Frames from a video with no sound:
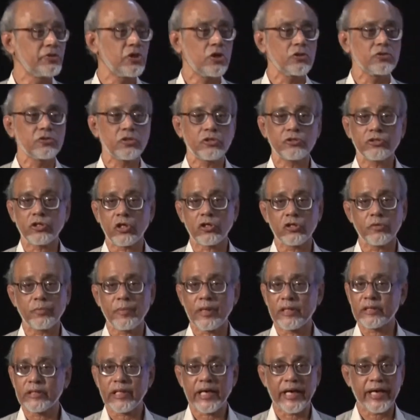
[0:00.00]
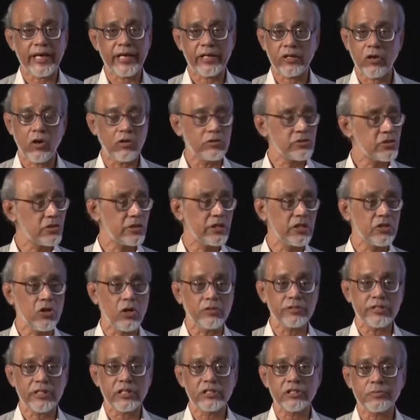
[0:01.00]
Chandra Chattopadhyay and also the
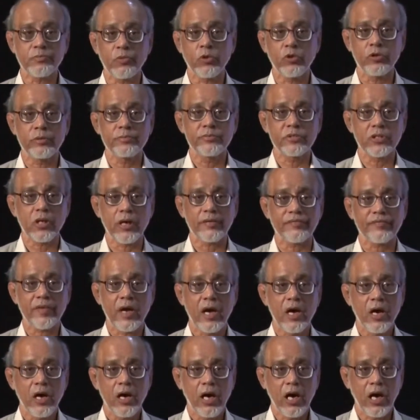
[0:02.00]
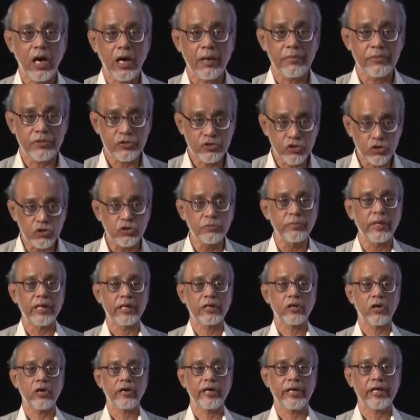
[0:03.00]
nonsense poems of
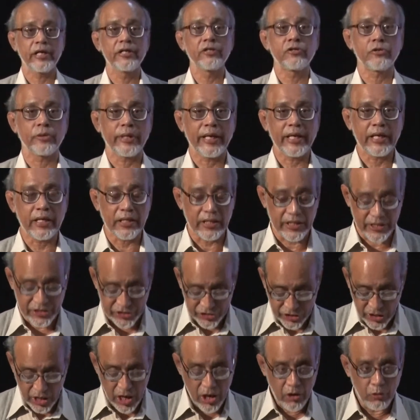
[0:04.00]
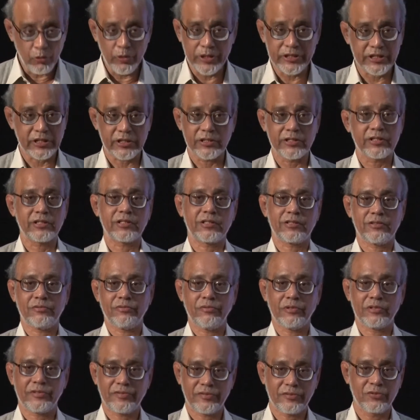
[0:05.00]
Sukumar Roy into English, which
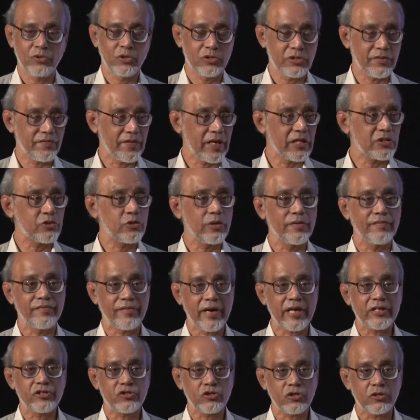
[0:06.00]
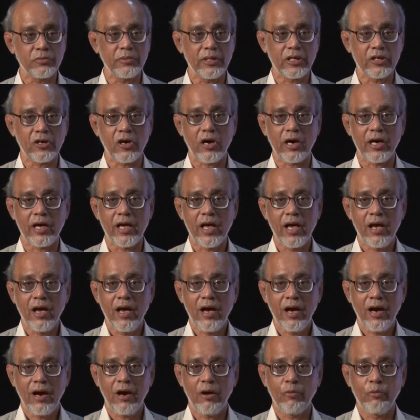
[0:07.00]
those of us who have read Sukumar Roy
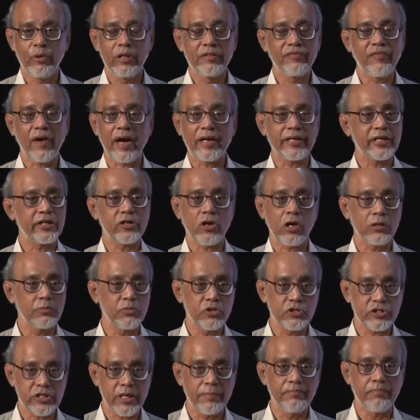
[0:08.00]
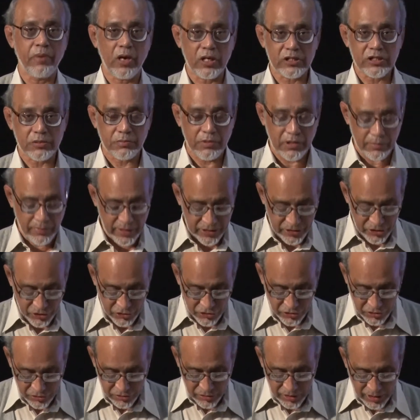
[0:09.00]
will find it almost impossible, but
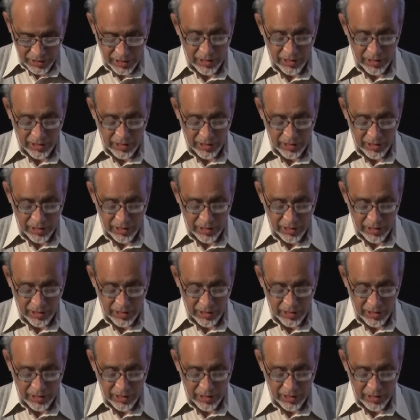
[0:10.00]
you should